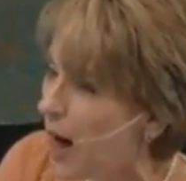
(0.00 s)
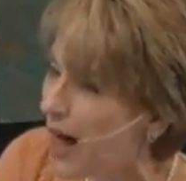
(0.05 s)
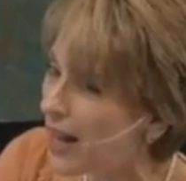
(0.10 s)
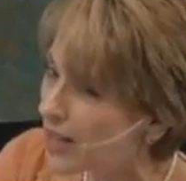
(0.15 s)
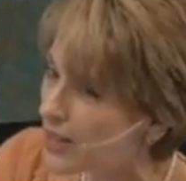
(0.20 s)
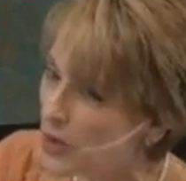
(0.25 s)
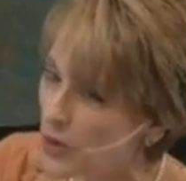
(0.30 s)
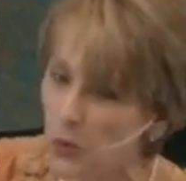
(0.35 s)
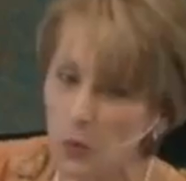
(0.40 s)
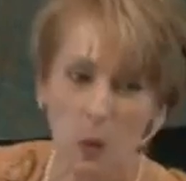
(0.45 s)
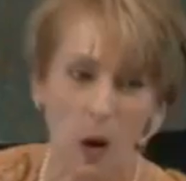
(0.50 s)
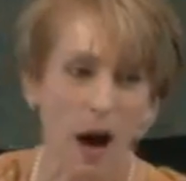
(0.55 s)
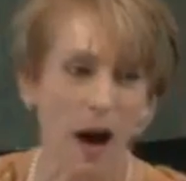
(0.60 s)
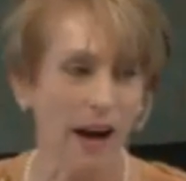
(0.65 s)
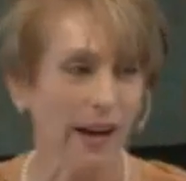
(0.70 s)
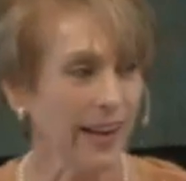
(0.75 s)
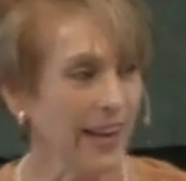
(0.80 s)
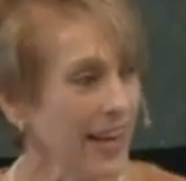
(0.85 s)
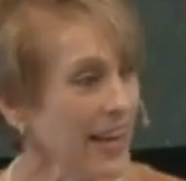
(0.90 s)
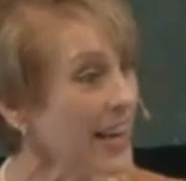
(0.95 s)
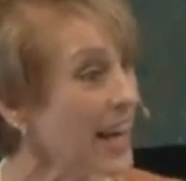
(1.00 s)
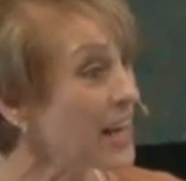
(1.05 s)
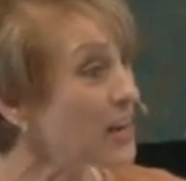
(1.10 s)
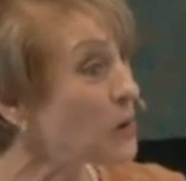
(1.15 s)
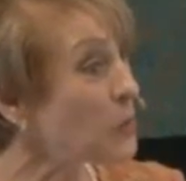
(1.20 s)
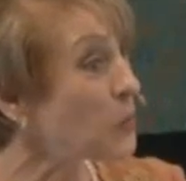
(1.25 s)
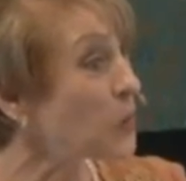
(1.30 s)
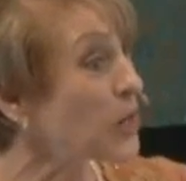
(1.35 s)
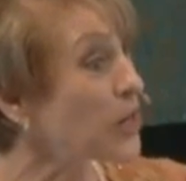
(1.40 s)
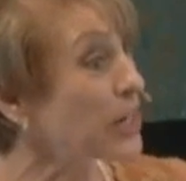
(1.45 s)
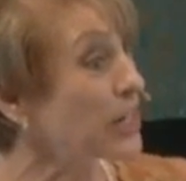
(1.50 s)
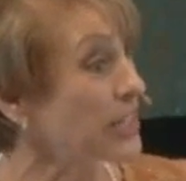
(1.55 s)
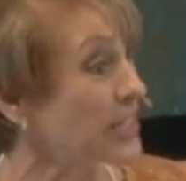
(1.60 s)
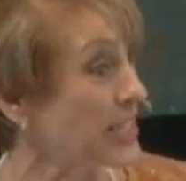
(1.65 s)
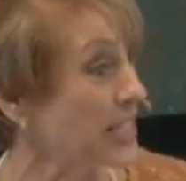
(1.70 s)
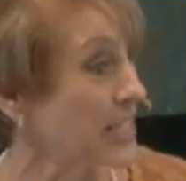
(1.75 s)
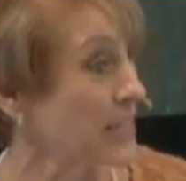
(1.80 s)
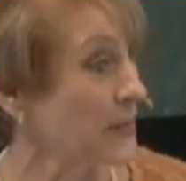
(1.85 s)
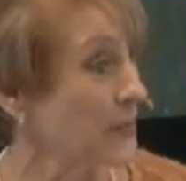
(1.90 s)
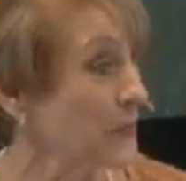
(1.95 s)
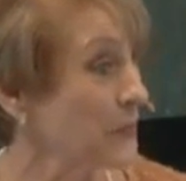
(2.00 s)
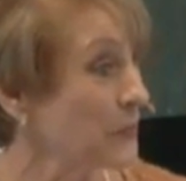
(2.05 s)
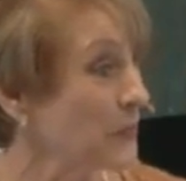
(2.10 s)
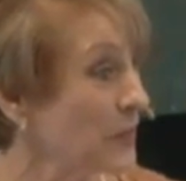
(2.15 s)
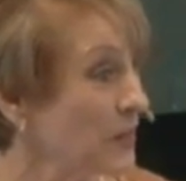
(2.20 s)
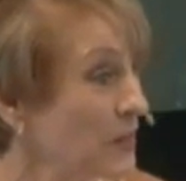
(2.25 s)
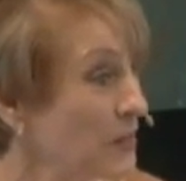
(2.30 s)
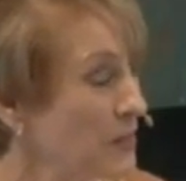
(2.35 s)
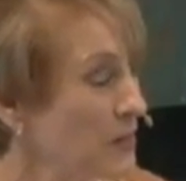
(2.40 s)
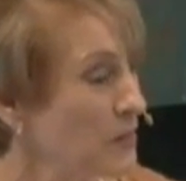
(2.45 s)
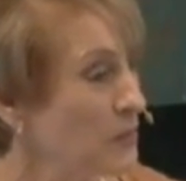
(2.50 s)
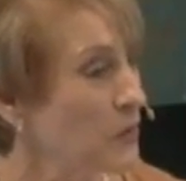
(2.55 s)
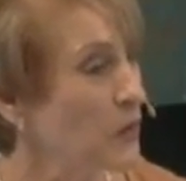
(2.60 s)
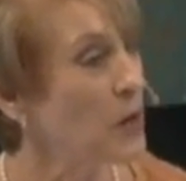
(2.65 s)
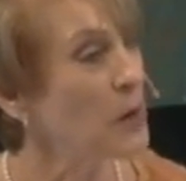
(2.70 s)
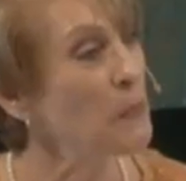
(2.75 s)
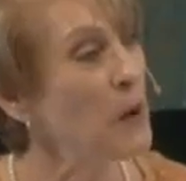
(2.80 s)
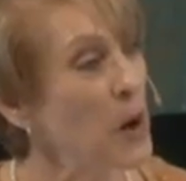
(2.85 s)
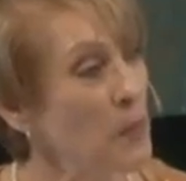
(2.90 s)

while you're walking, and it works for a